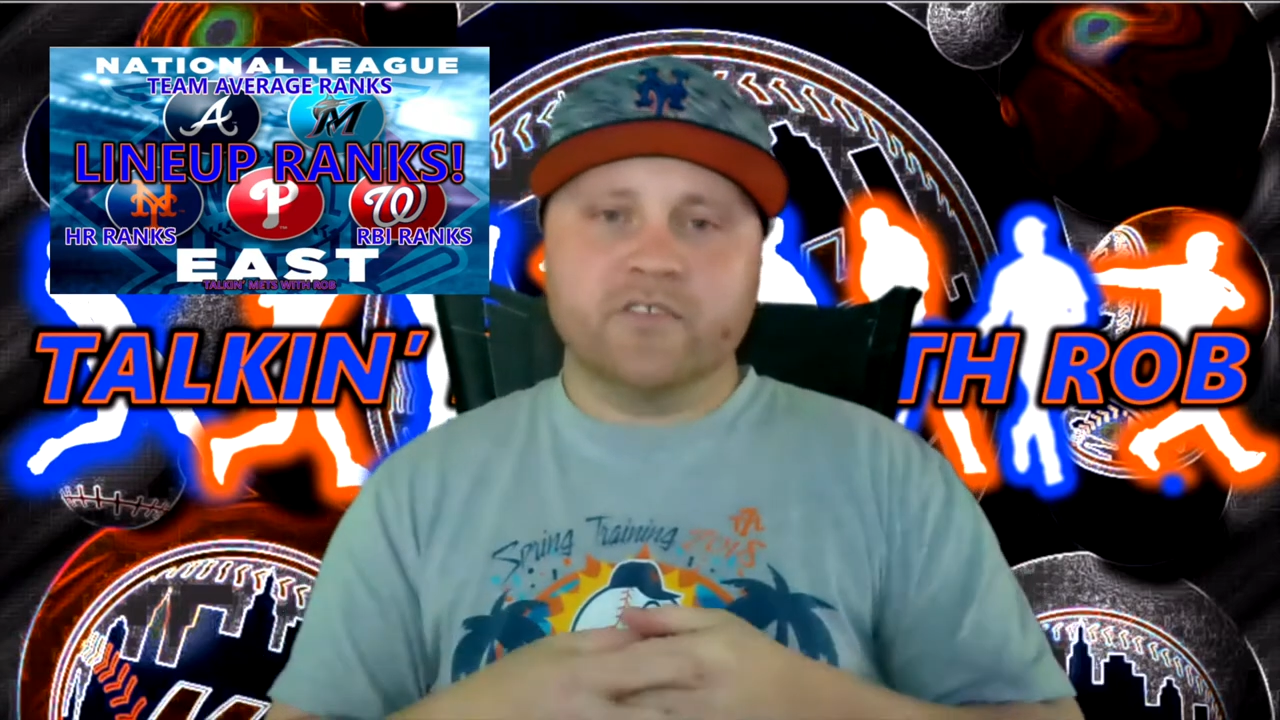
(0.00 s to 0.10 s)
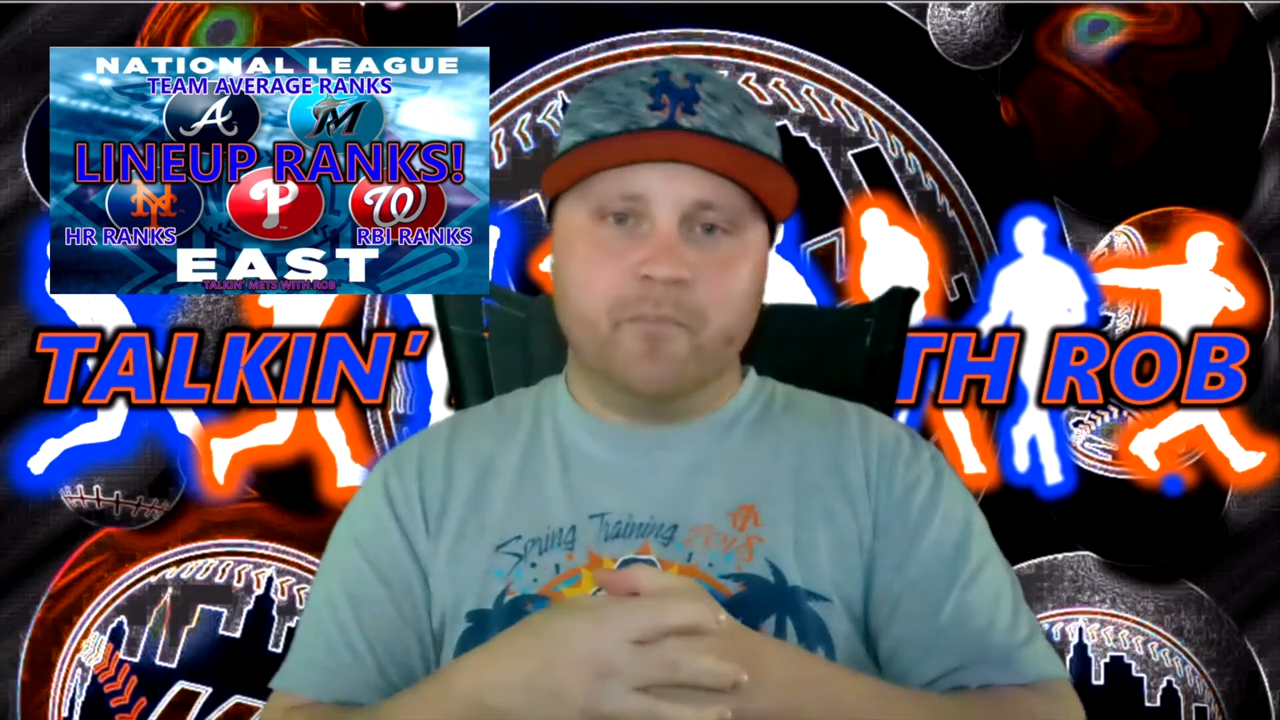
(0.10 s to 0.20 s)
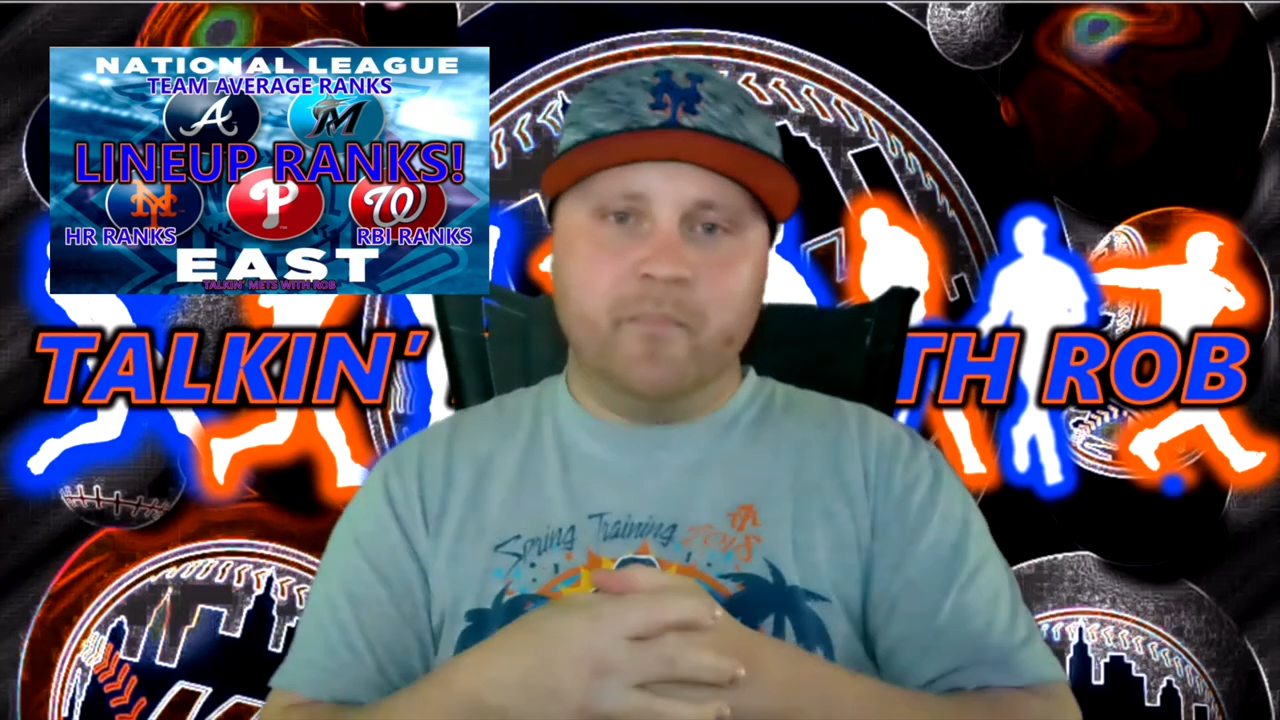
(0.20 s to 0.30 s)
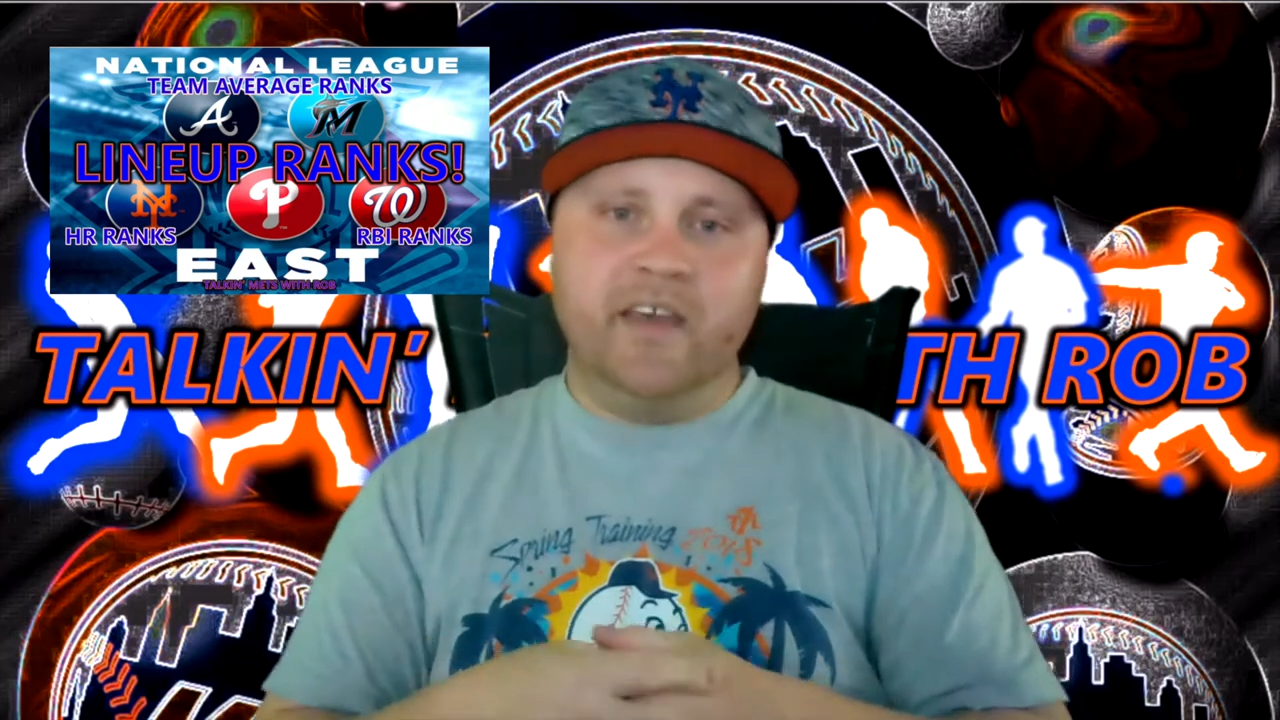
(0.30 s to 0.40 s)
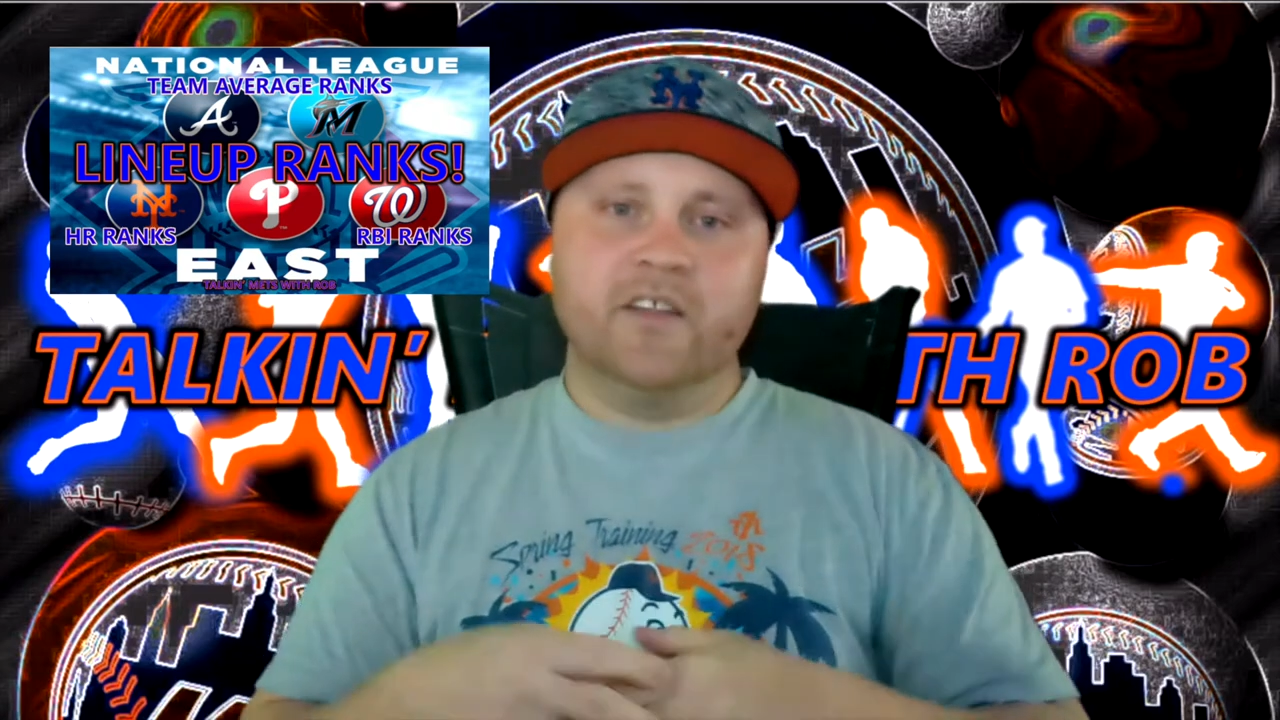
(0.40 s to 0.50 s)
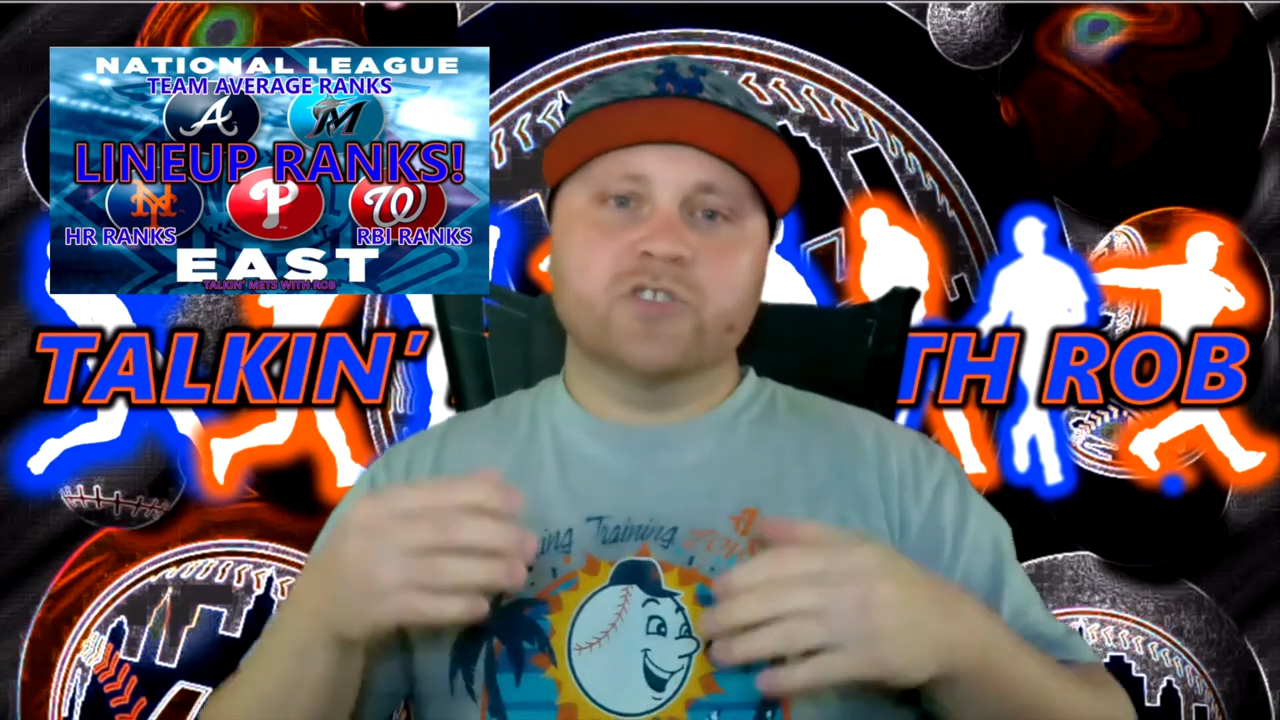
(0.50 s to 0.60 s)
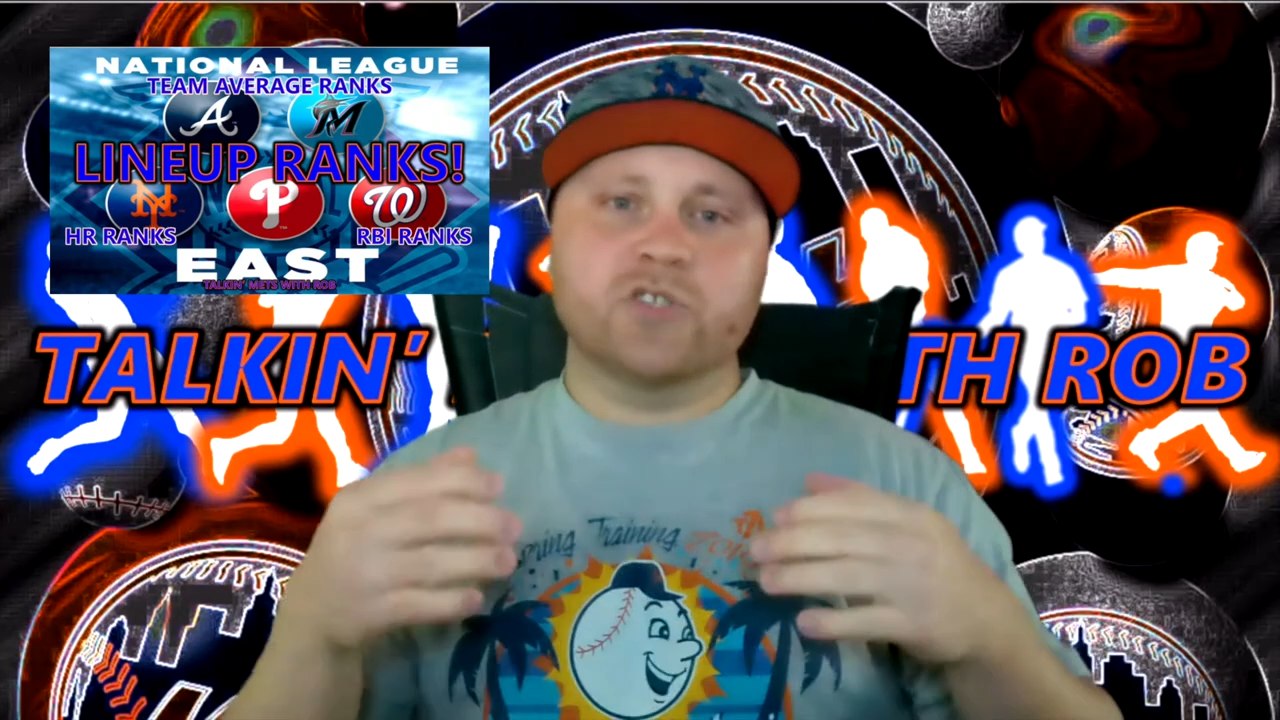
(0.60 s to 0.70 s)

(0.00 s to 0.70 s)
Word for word: to be